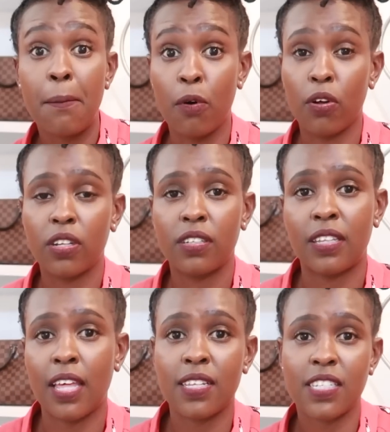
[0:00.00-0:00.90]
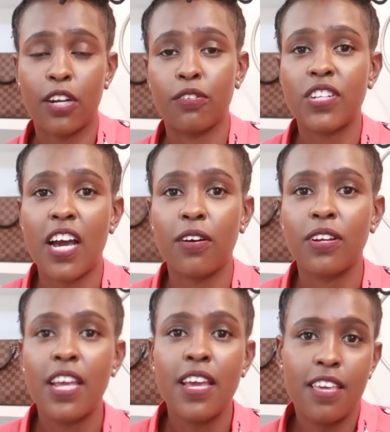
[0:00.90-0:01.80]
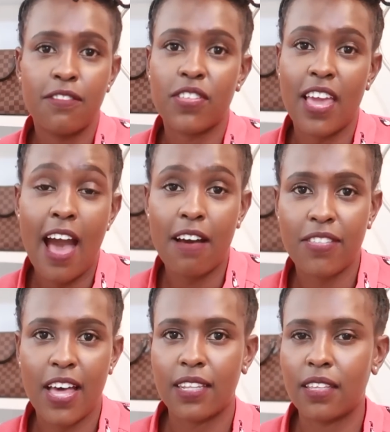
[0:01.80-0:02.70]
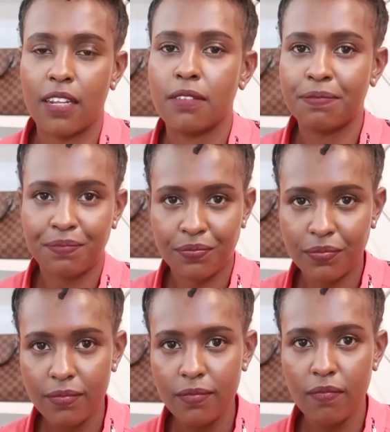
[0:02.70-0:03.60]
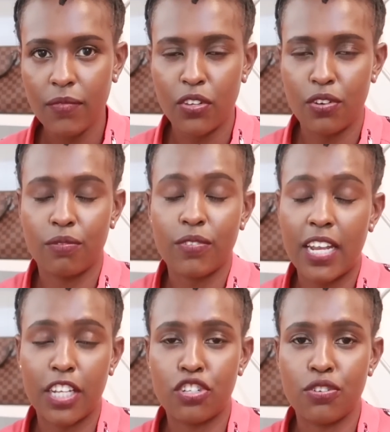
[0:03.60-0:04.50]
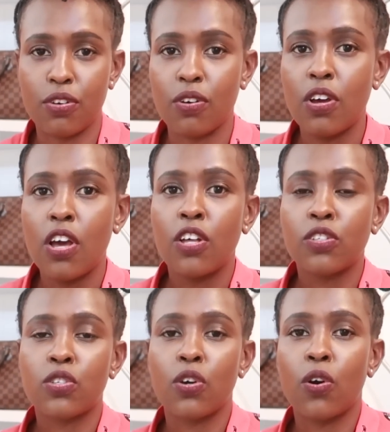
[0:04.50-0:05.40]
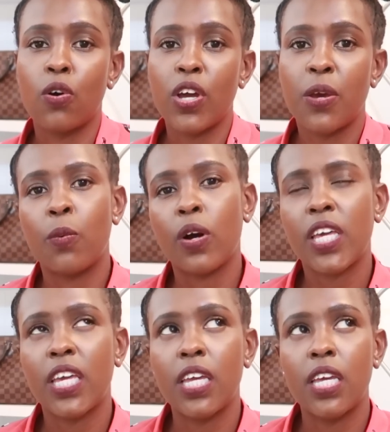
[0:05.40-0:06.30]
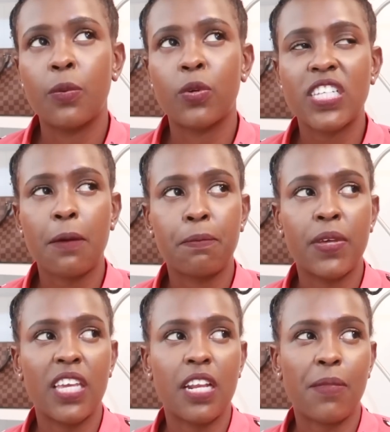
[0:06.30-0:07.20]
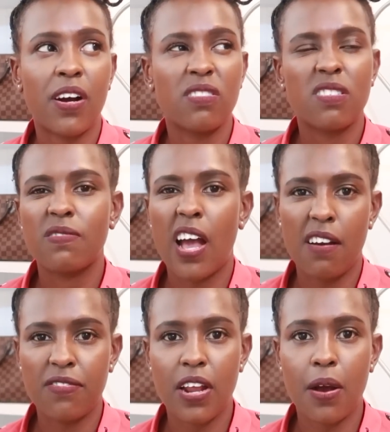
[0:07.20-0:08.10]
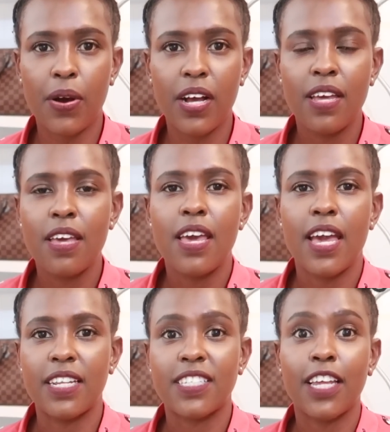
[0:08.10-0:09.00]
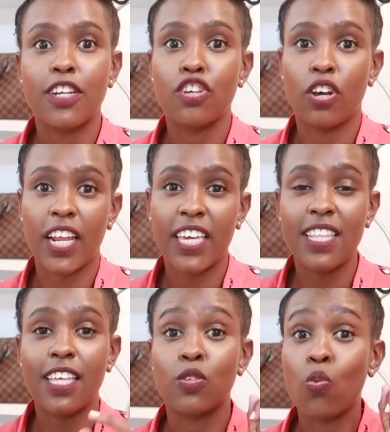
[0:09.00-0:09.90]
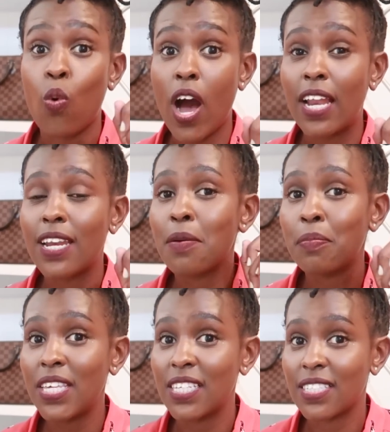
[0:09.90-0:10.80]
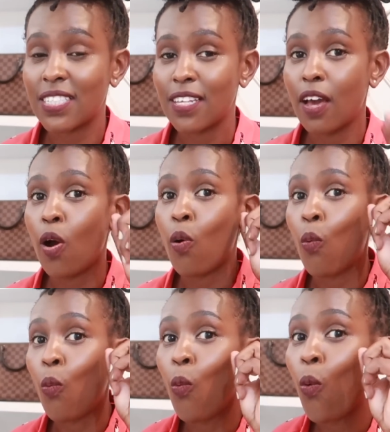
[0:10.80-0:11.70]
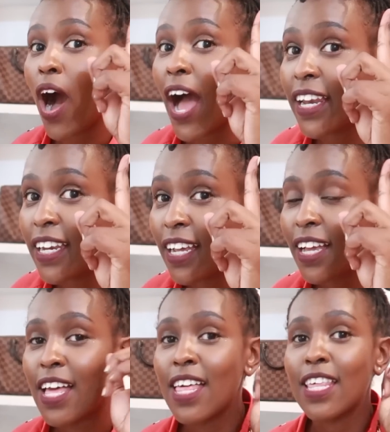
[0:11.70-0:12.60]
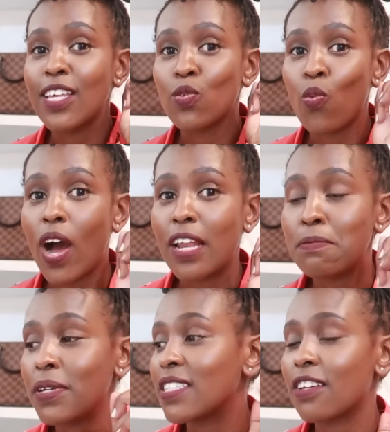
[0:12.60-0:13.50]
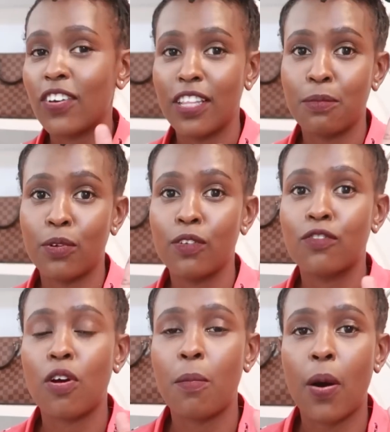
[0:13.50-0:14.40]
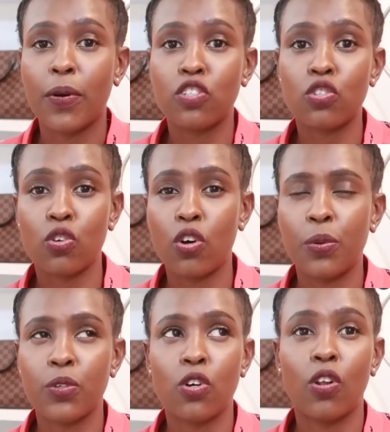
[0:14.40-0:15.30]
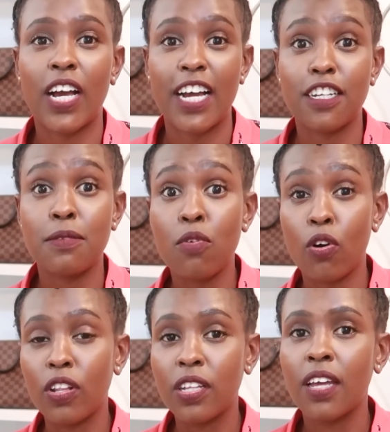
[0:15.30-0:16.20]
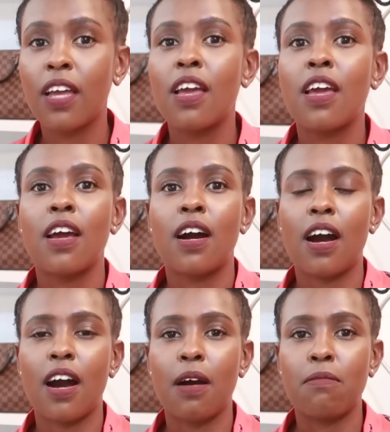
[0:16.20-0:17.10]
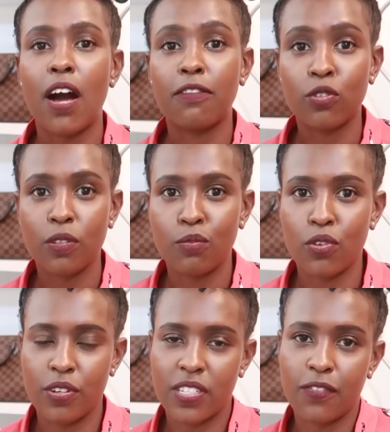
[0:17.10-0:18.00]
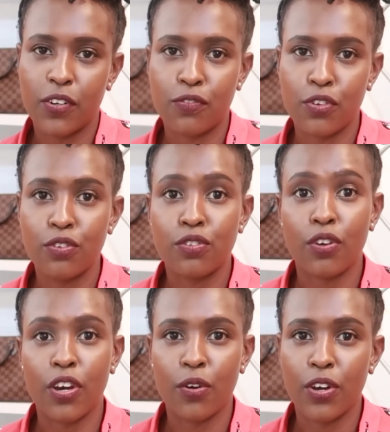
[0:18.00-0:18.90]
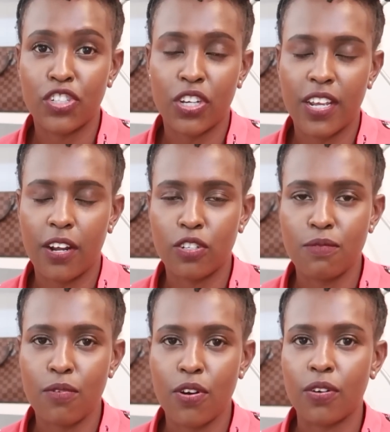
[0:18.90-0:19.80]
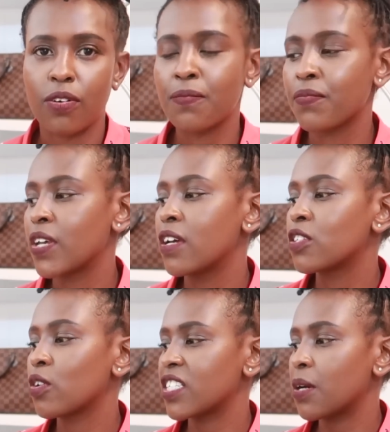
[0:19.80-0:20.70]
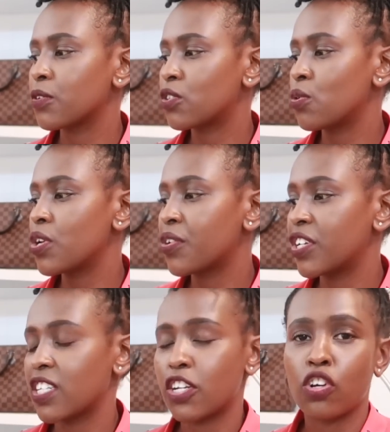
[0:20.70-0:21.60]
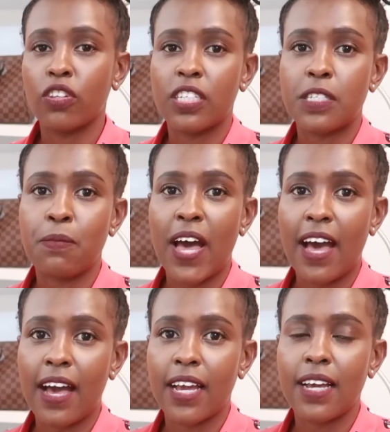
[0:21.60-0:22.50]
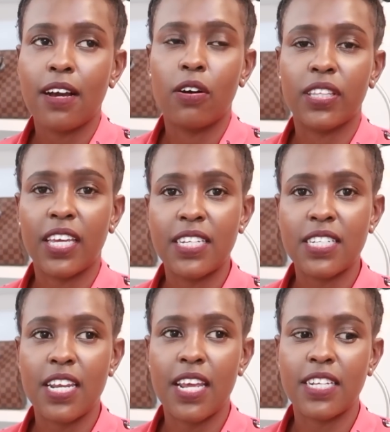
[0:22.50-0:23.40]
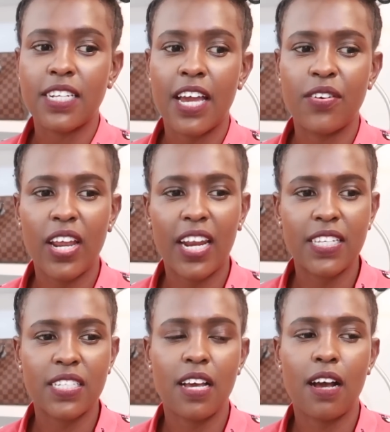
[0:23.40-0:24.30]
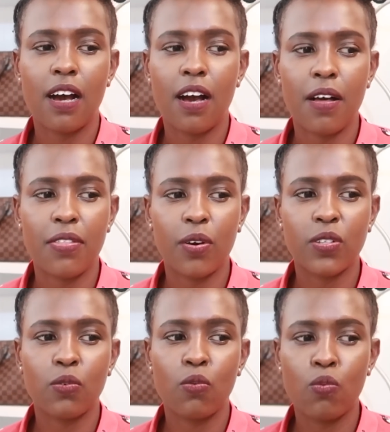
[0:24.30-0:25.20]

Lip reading: mall, the other side of town. If they have that, then I'll let you know. So he WhatsApped me in about half an hour, and he said, you're lucky there's one piece. There's one piece available from our store. It was called Garden Mall. I've told them to reserve it for you, so you can go and check it out tomorrow. So as I was doing research on this bag on the internet, I realized there was